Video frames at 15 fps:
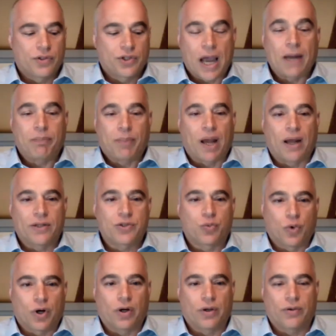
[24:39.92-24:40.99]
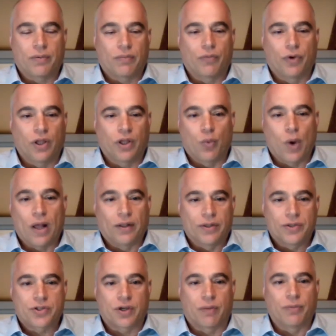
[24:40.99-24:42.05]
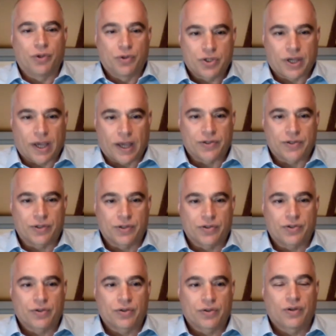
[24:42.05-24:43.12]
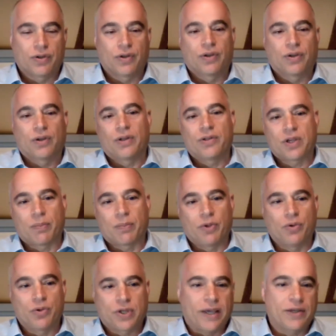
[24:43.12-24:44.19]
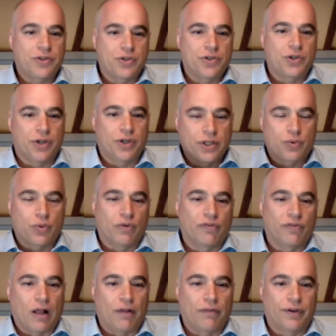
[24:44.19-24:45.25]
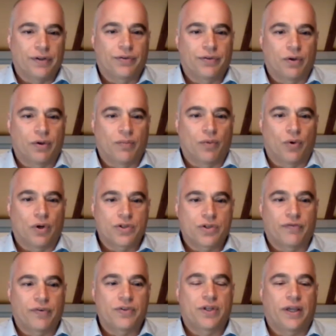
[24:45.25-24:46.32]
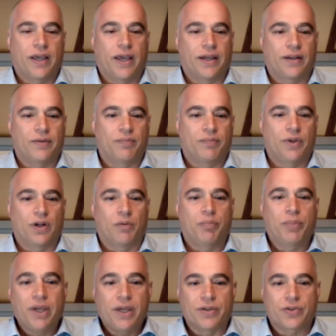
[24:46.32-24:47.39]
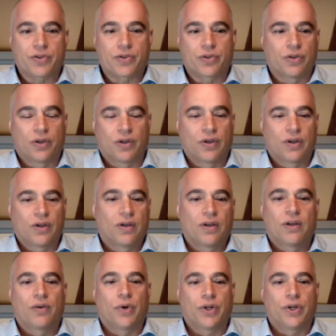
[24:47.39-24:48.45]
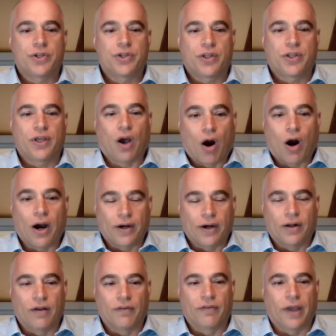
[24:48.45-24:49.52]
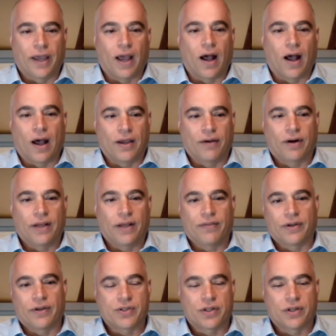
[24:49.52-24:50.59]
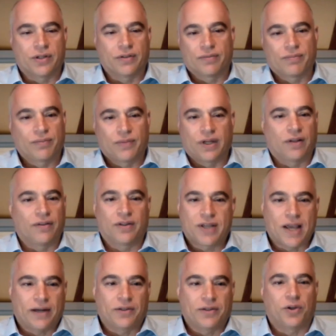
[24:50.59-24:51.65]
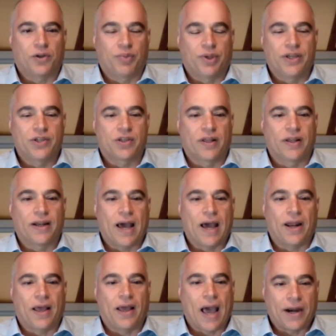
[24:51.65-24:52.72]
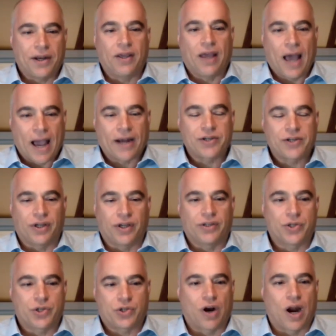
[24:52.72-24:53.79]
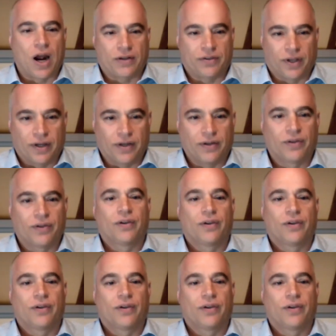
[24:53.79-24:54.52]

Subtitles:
chatbots work really well in some use cases. And some use cases you need to evolve it to a more sophisticated, piece. which is the art of AI, right? There's the, the technical piece, and then how do you actually construct it?